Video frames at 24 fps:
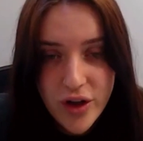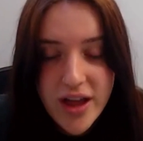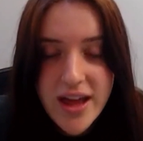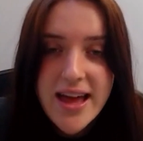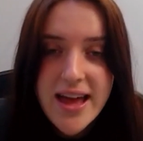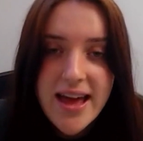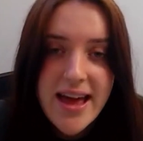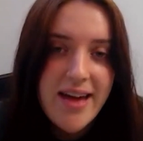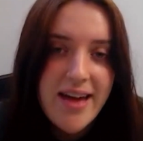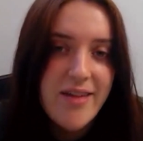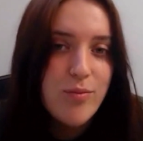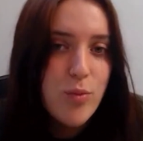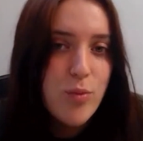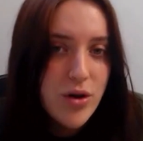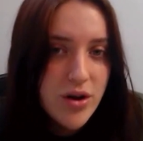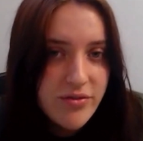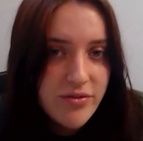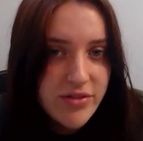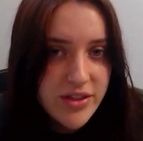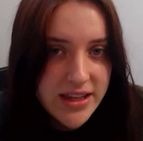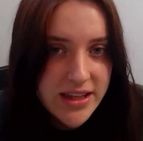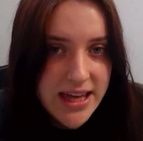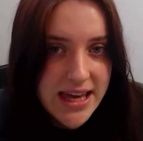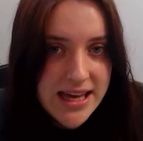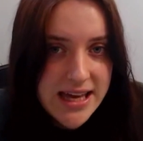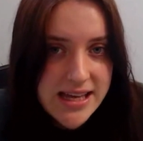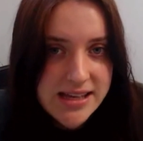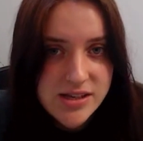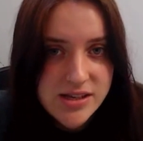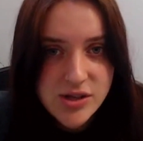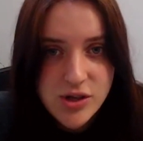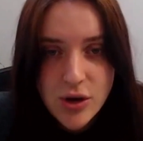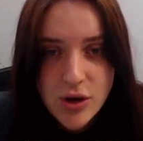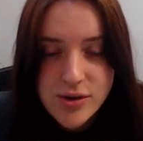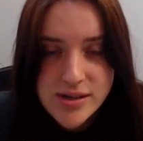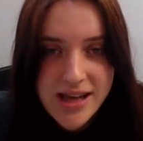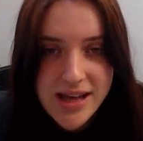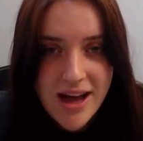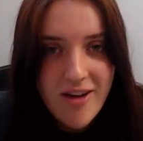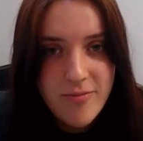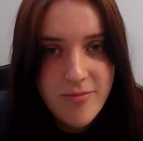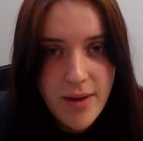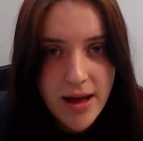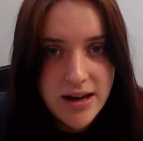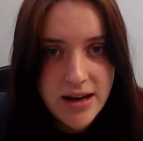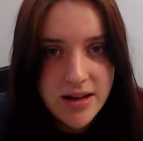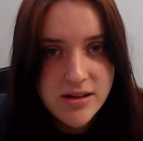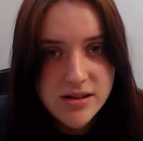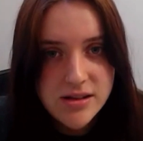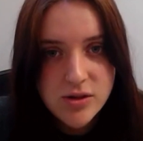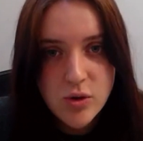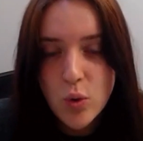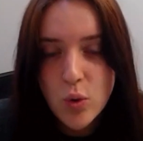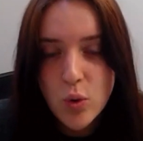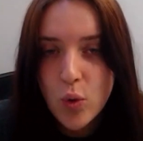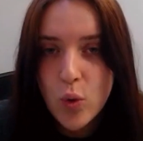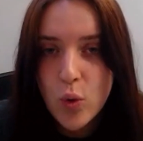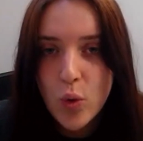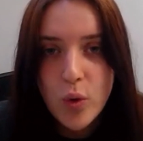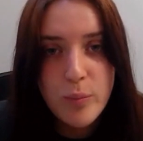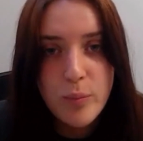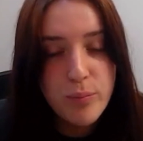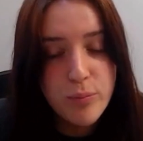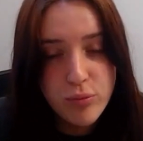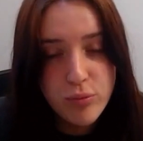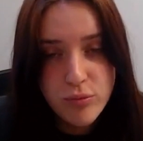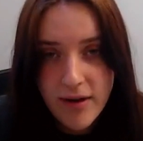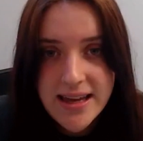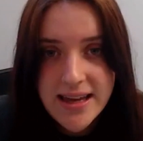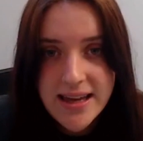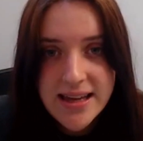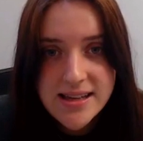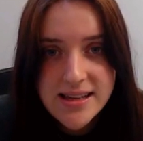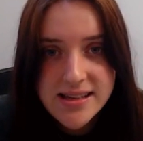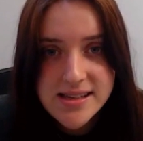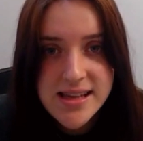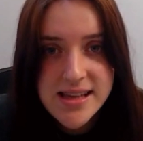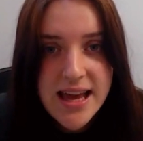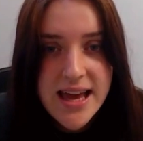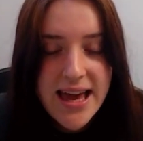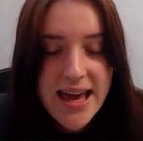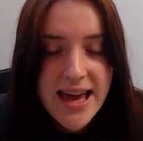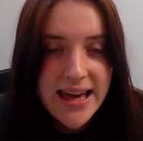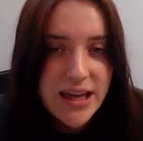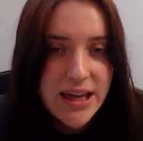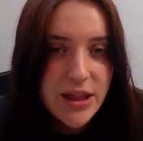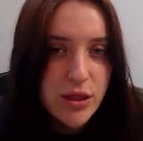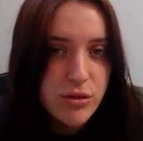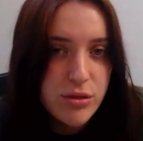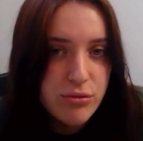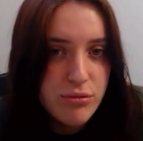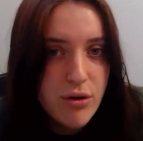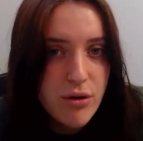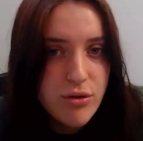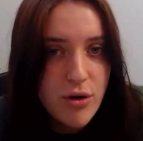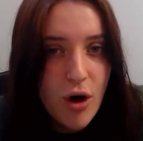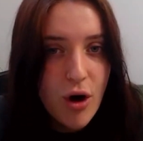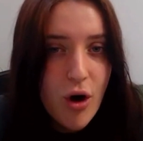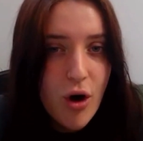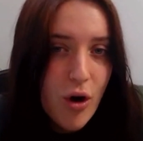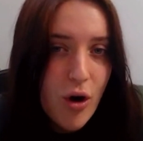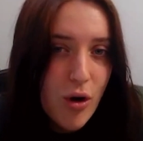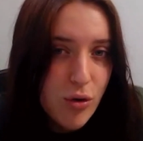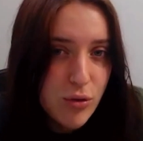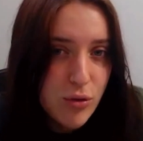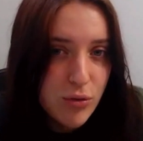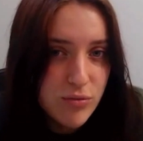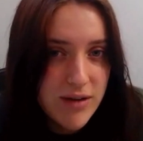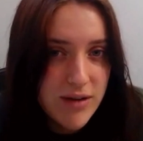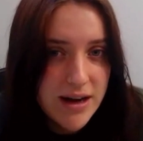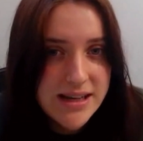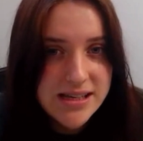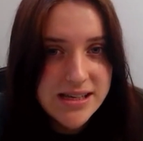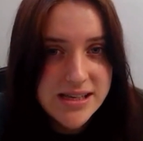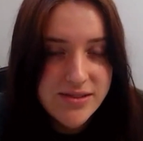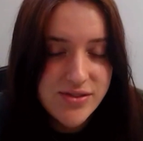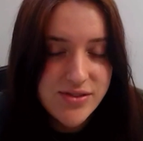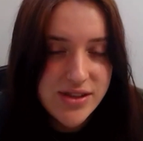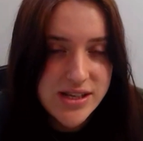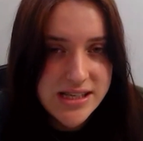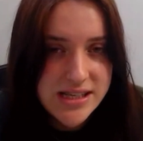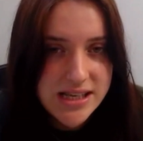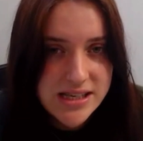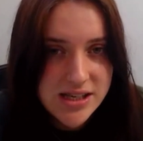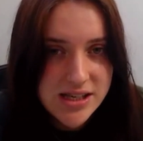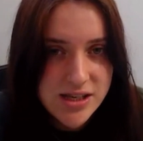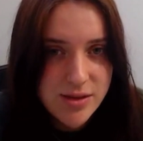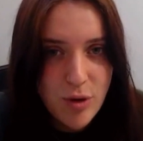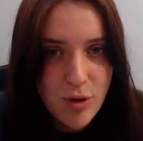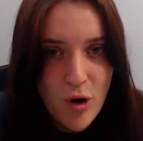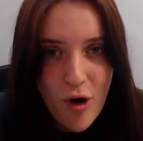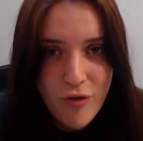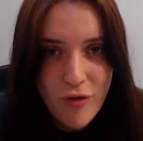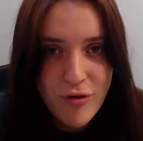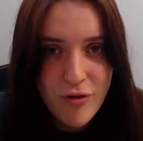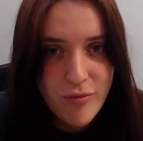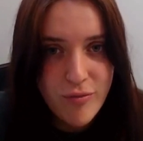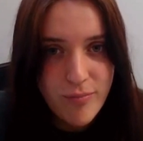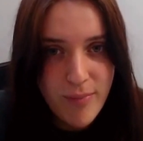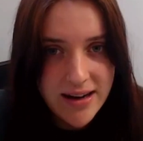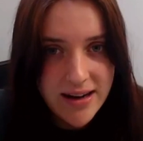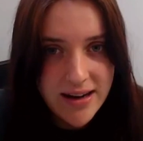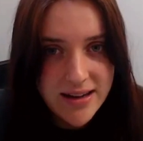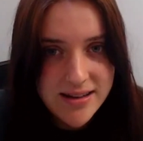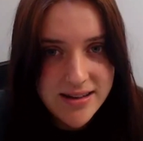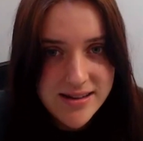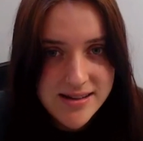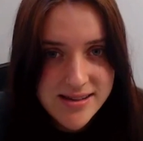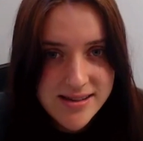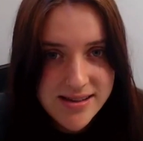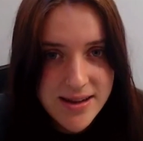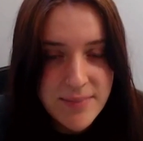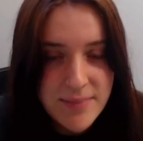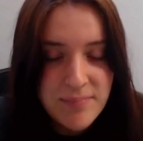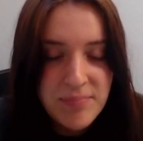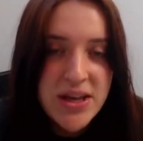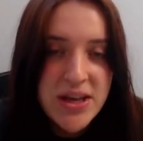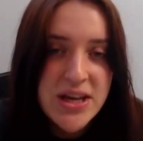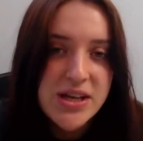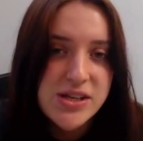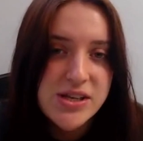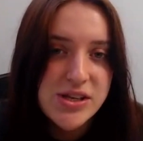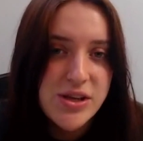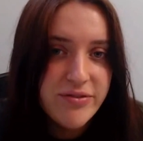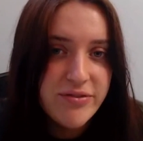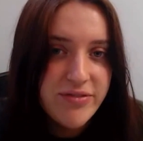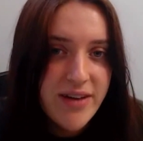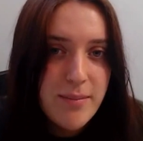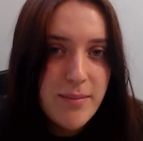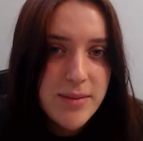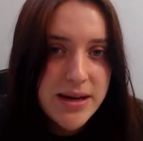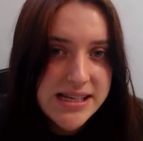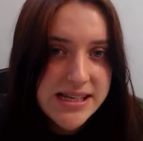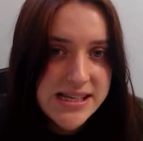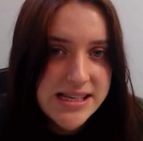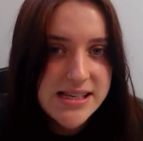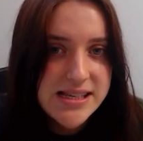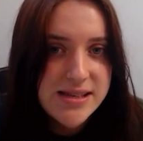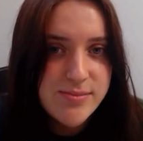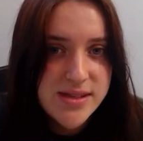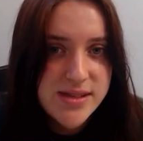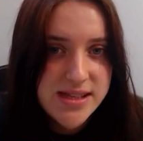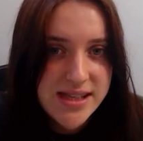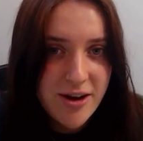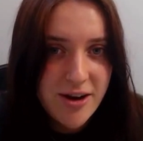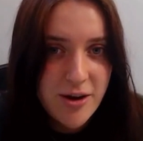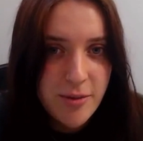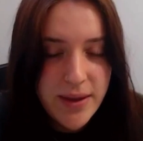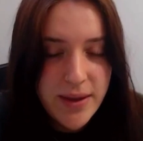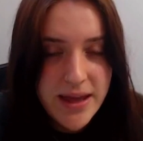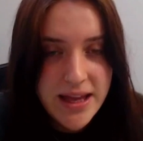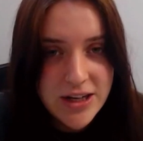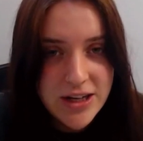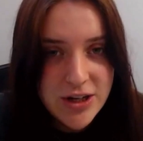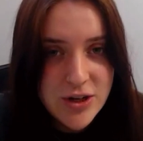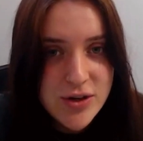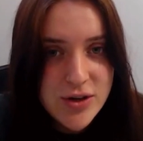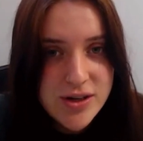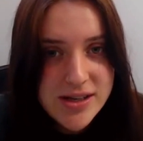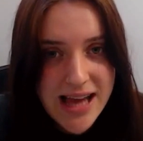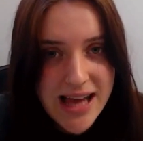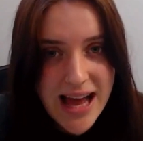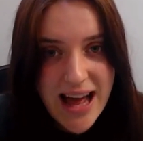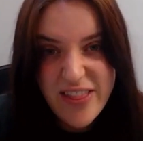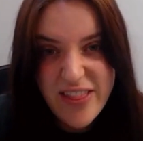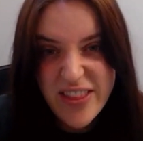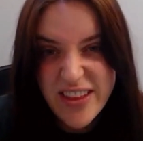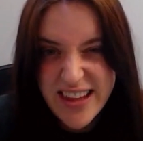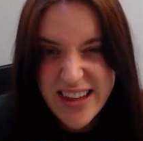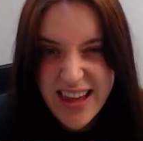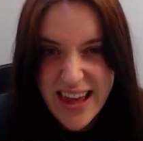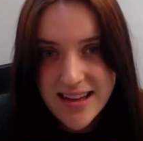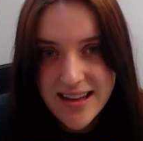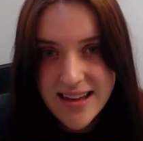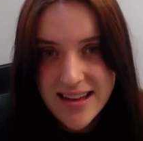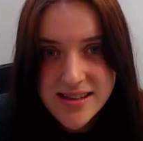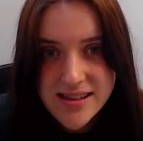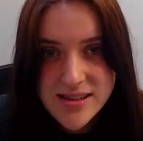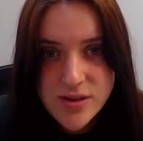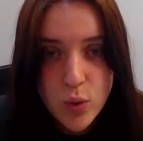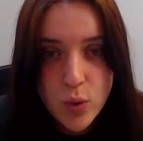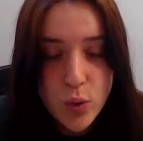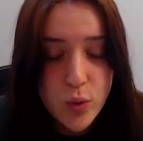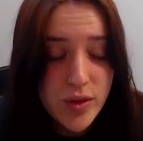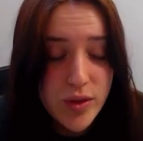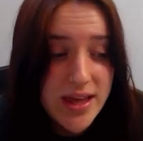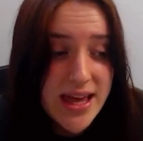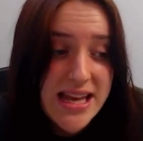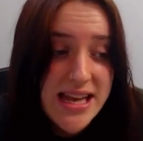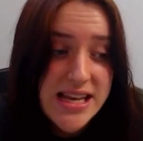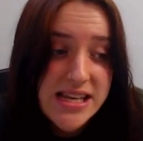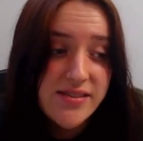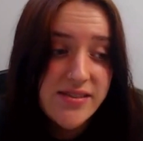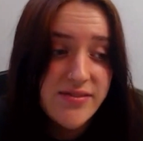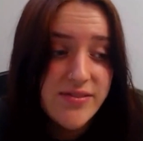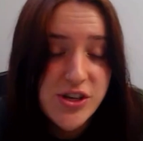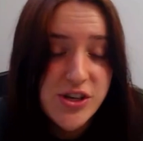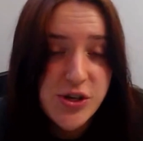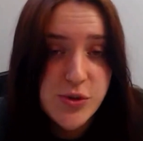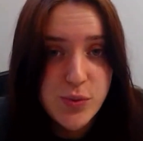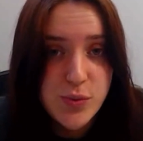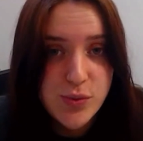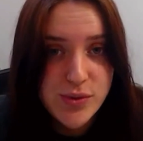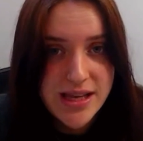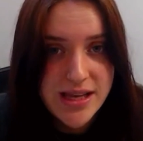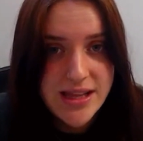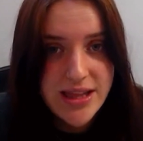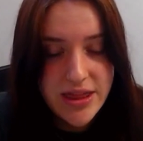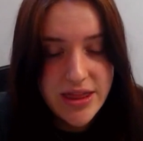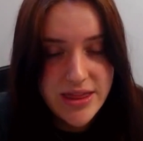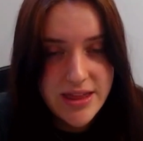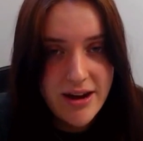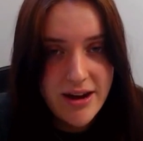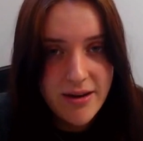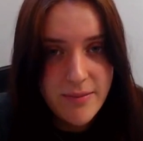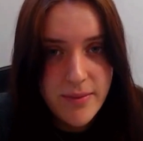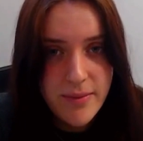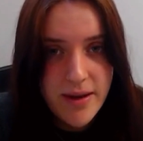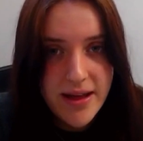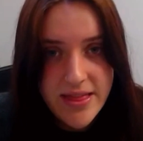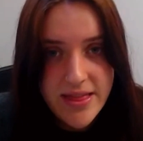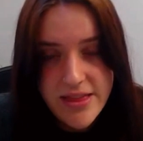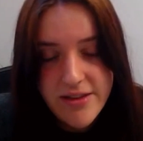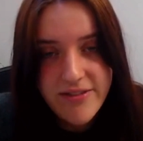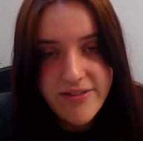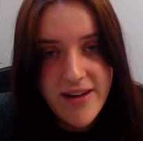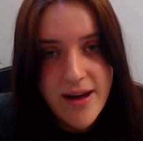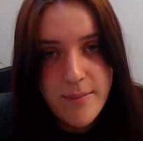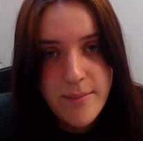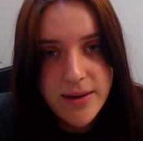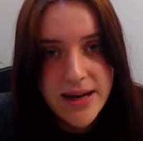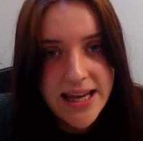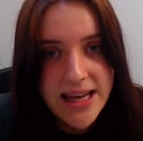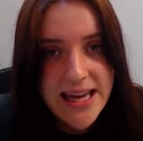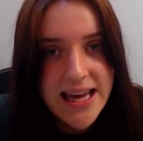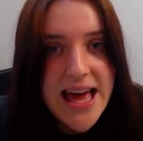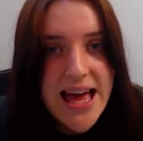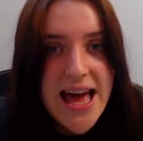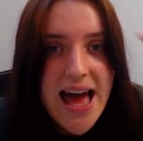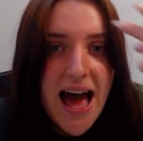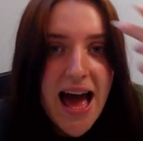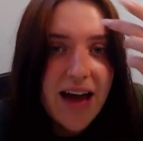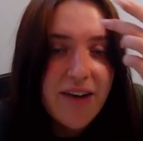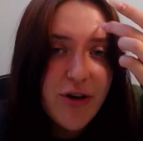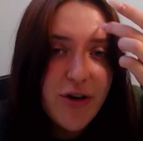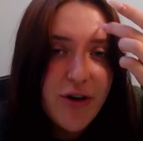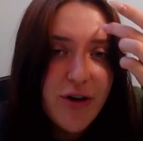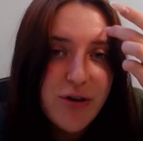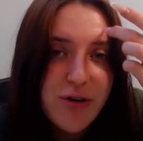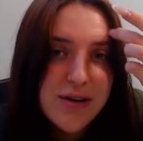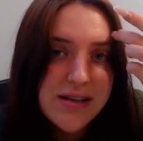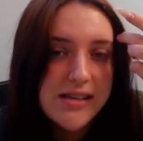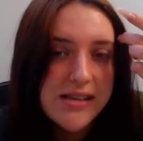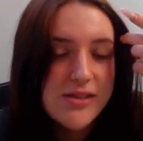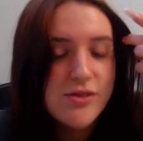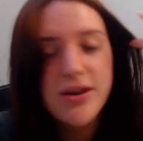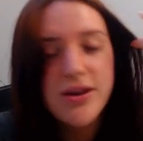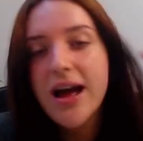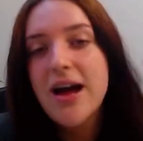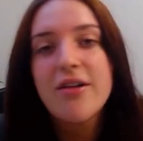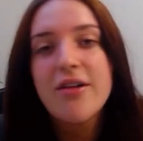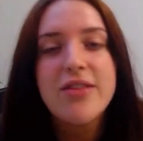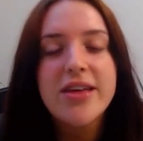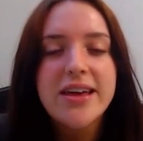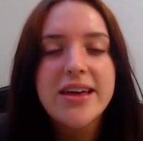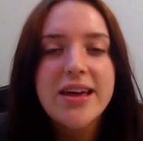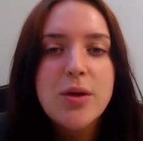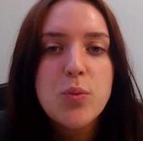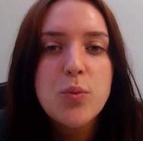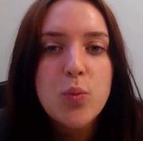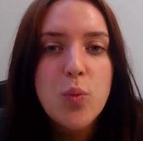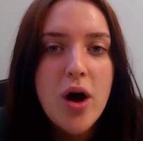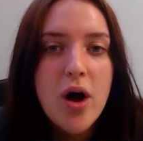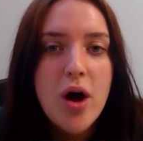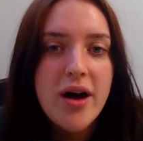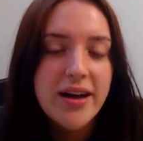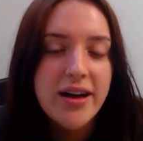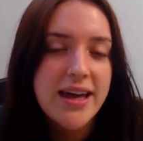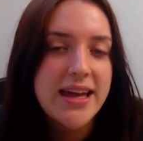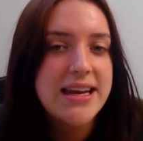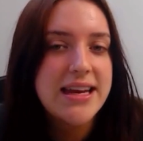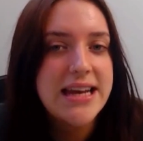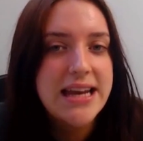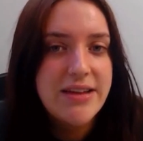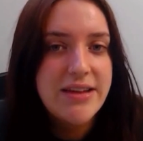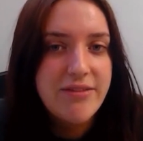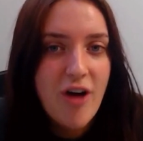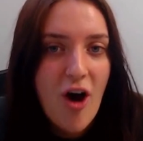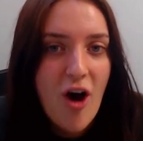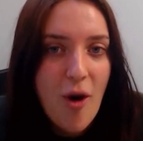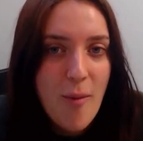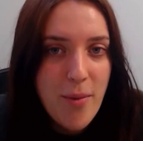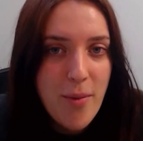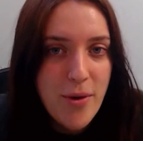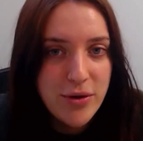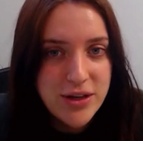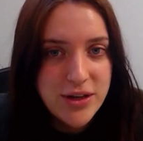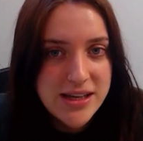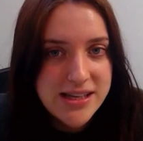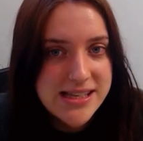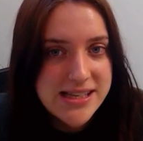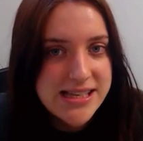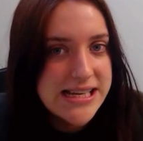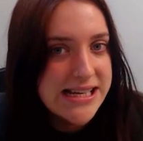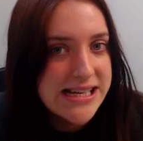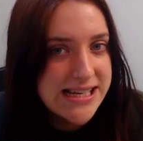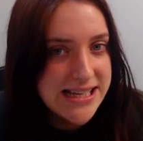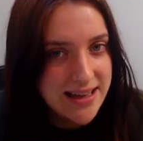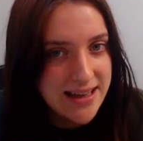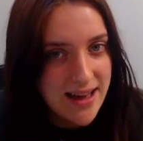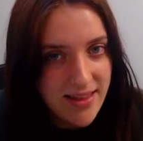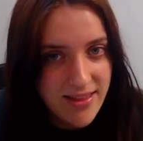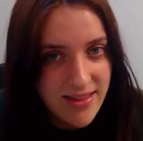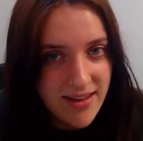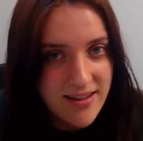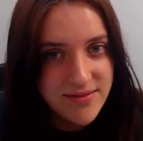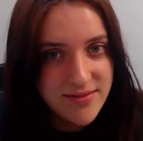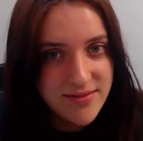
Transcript: If one of the gears goes out of balance or breaks, it can throw the whole rest of the system off of balance. So, family systems therapy looks at the gears or the individuals in the family and focuses on how they can work and live harmoniously together.